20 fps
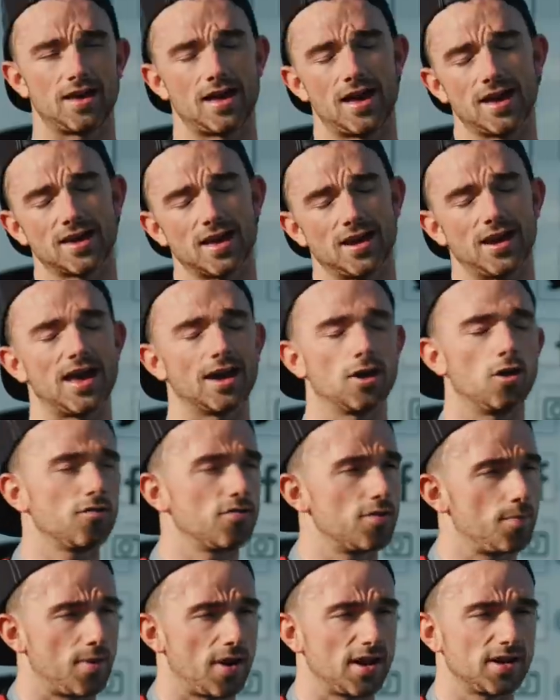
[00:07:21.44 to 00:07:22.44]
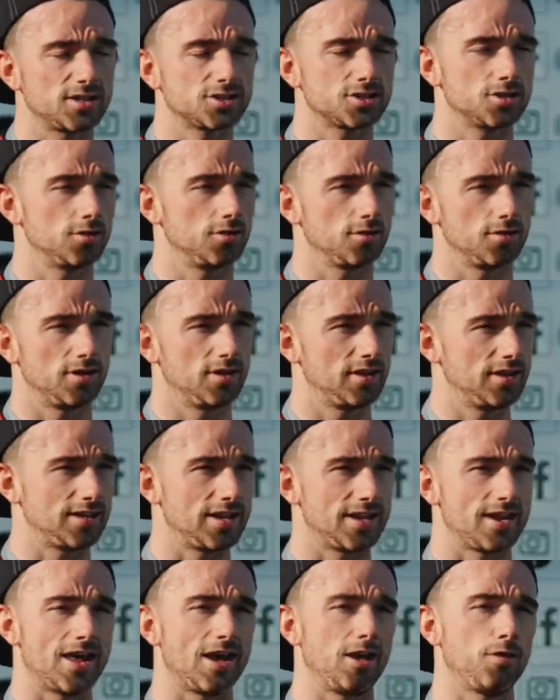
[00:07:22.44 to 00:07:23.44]
I can't hang off the bike, so it
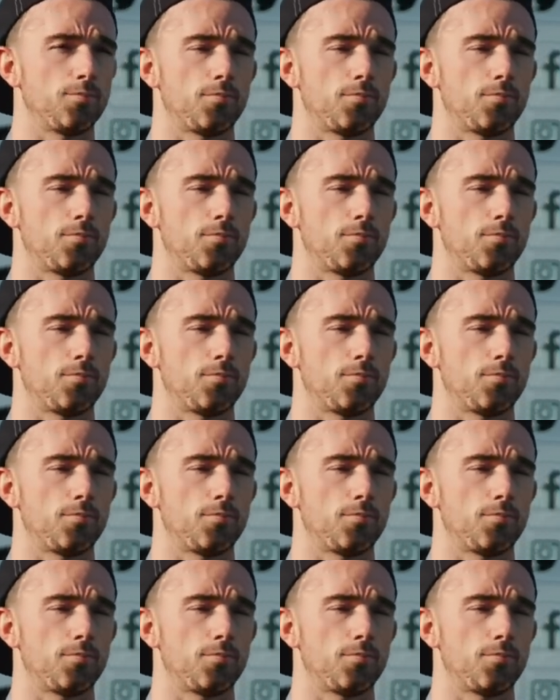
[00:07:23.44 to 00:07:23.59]
didn't help.